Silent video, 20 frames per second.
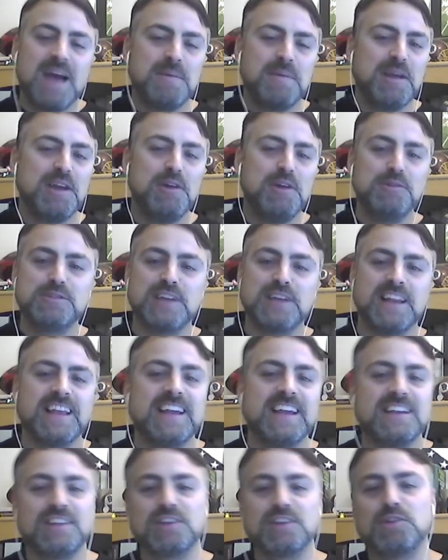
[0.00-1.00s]
mean, who's going to
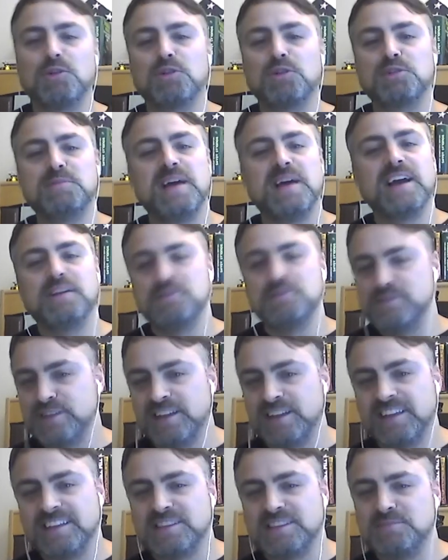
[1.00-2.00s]
get to the quarterback? Who's going
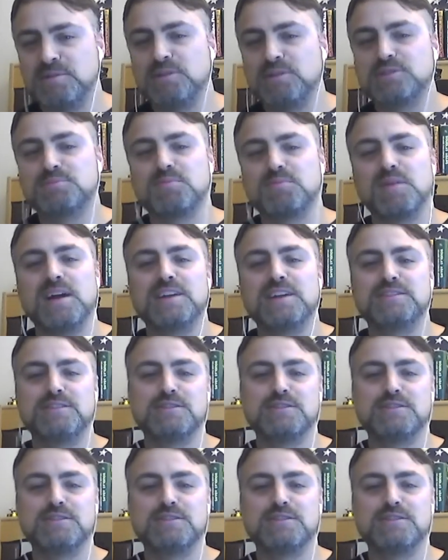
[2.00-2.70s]
to get the most pressure?